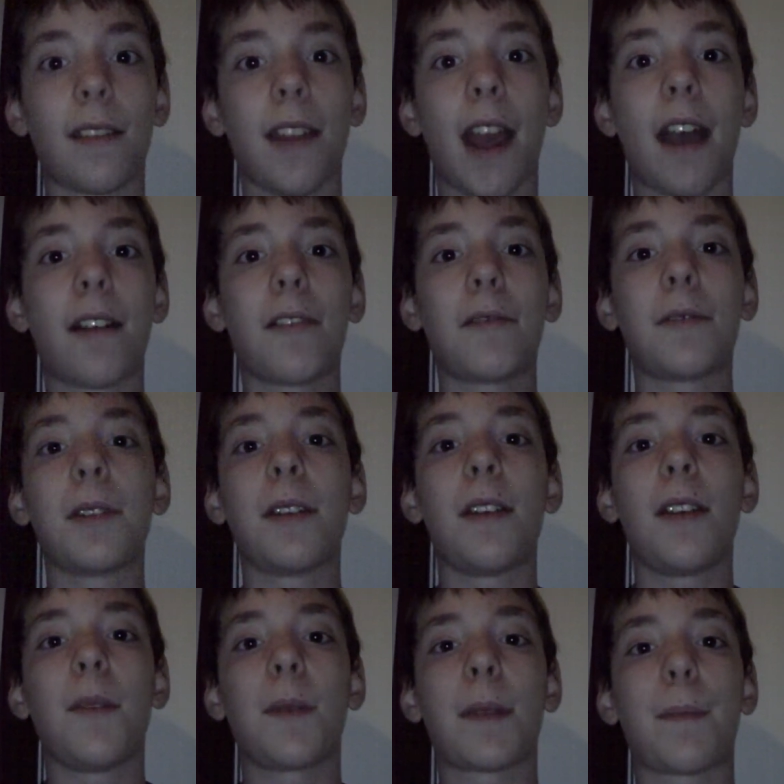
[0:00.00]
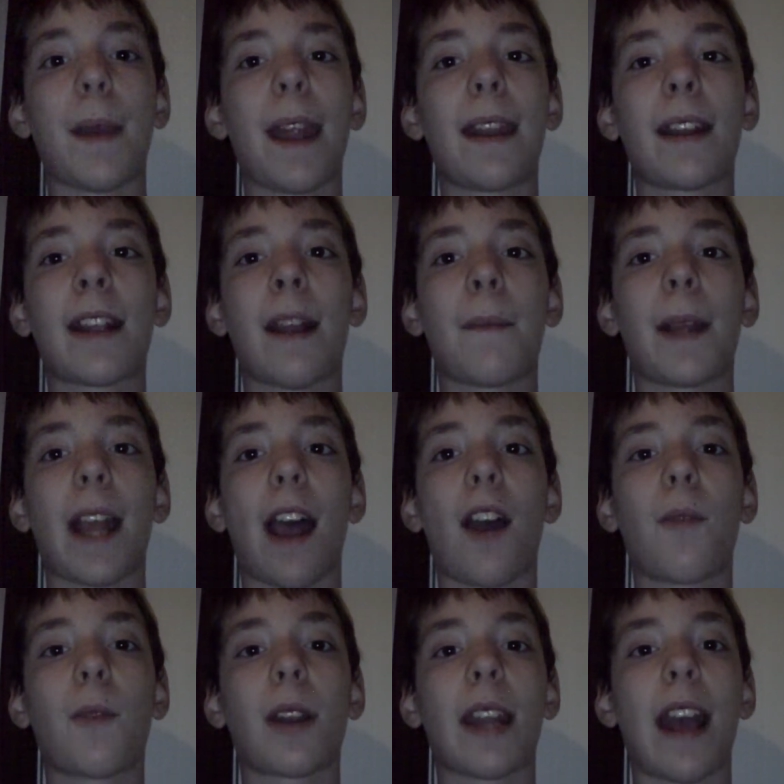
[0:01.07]
now with beta coming
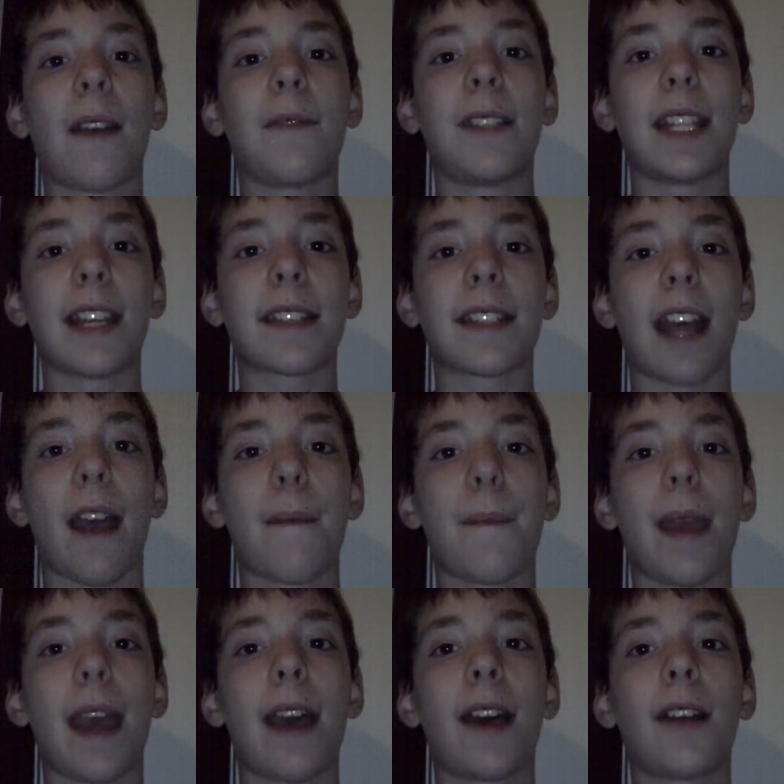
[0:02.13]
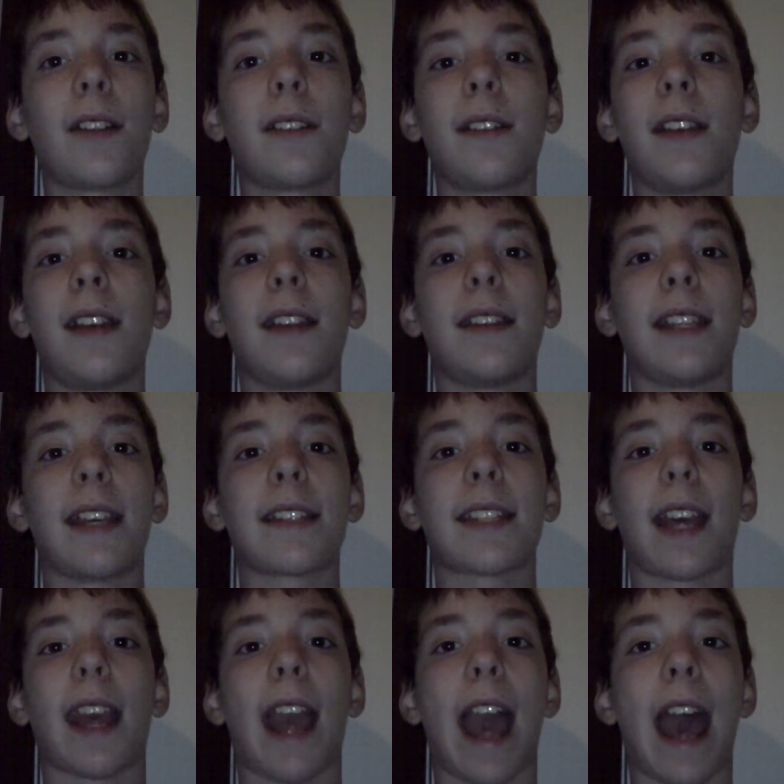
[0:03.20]
out, we're going to have DSiMail,
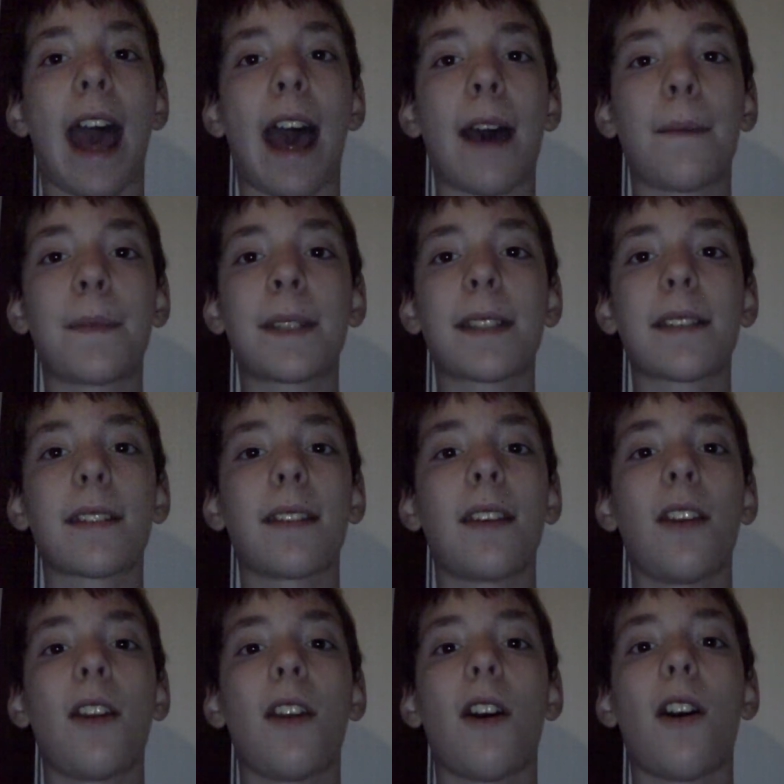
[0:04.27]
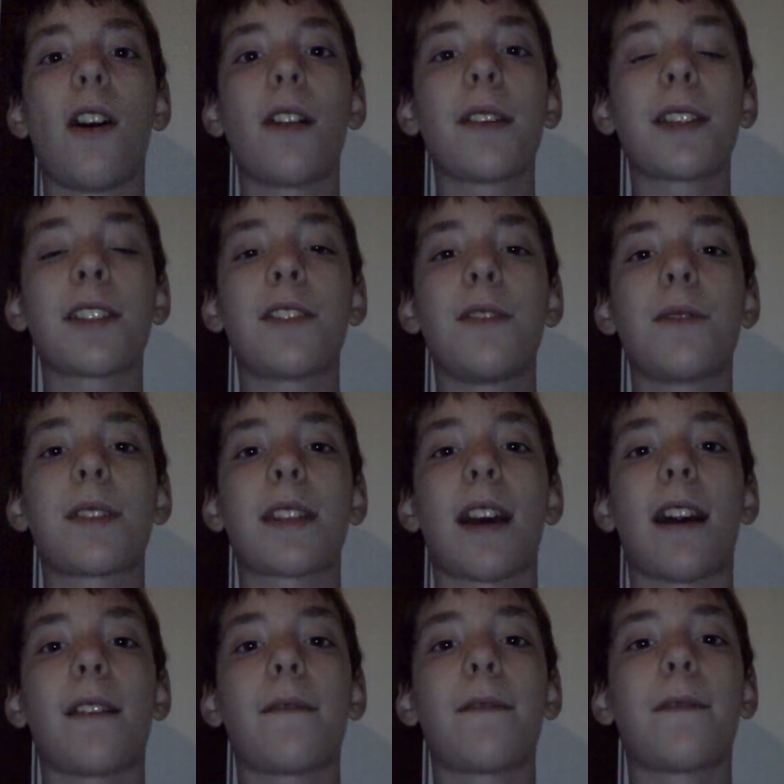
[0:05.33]
DSiApps, all this new
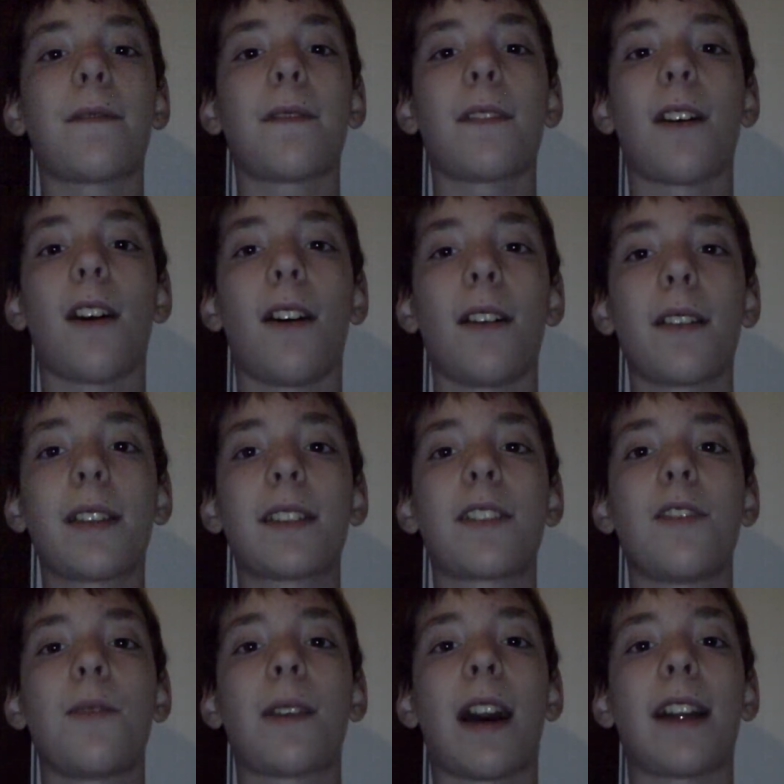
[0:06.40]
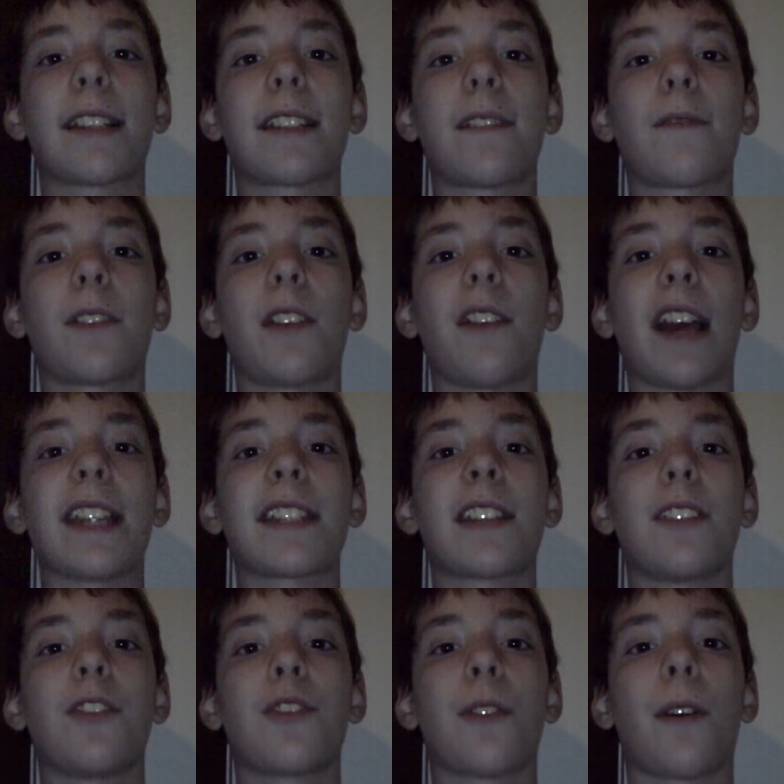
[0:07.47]
stuff, all this new content for you guys
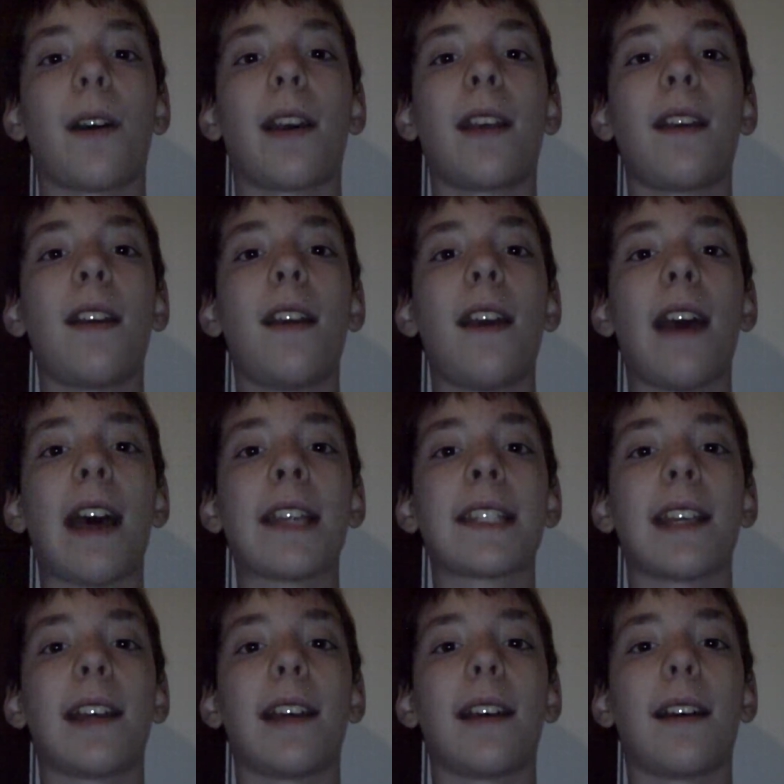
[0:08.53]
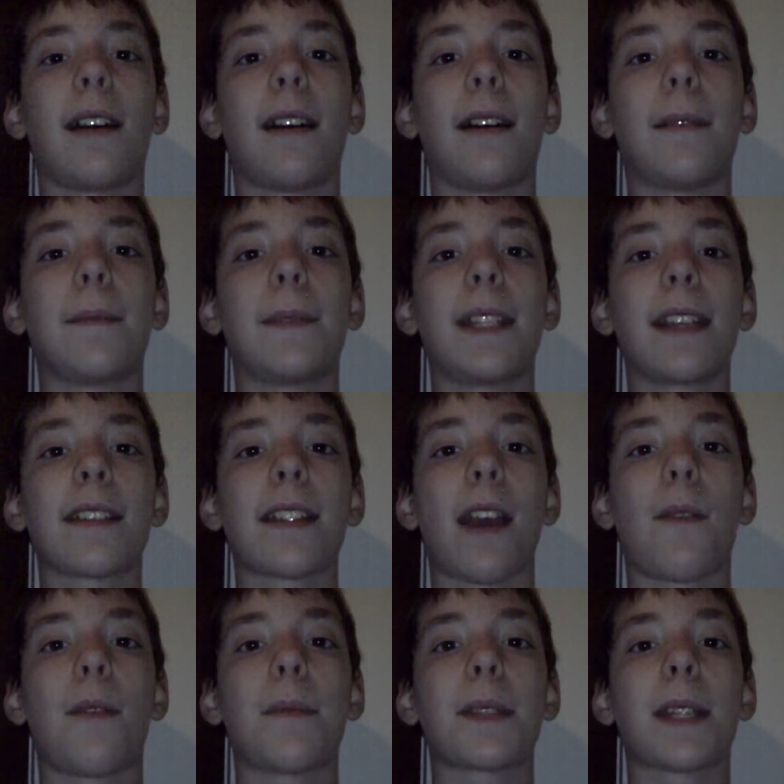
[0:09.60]
to enjoy as a
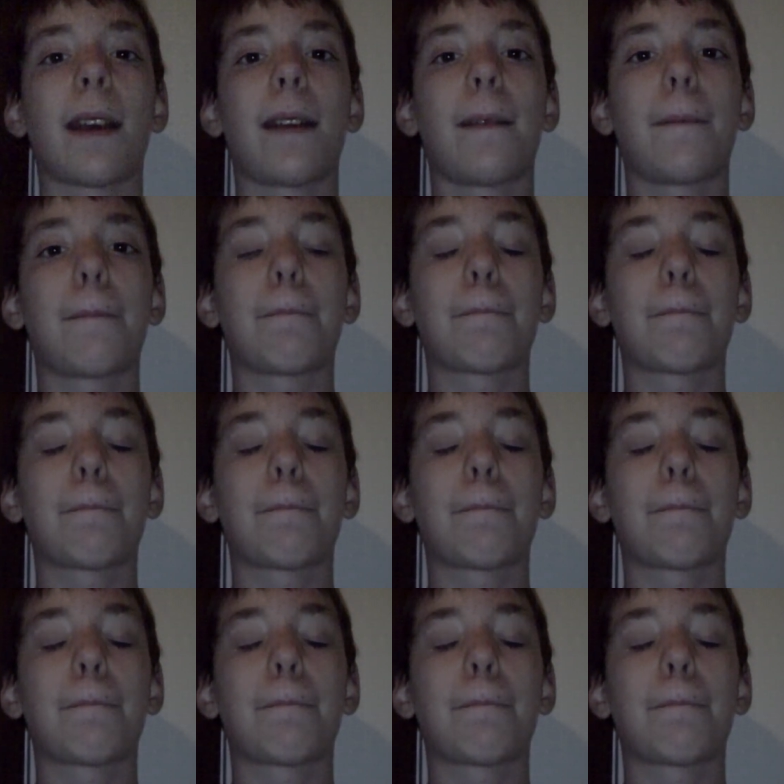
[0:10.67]
DSi website.